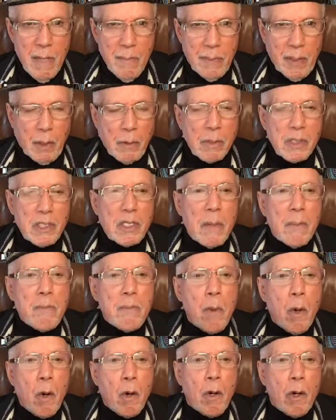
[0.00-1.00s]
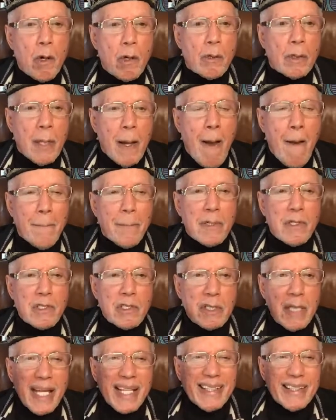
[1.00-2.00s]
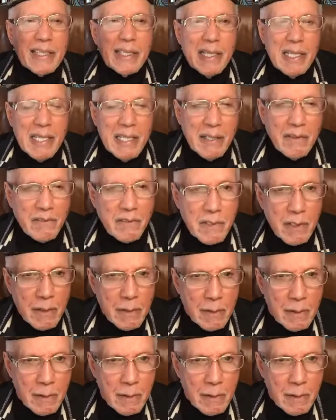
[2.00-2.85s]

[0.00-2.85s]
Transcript: But it was a moral compass they lived.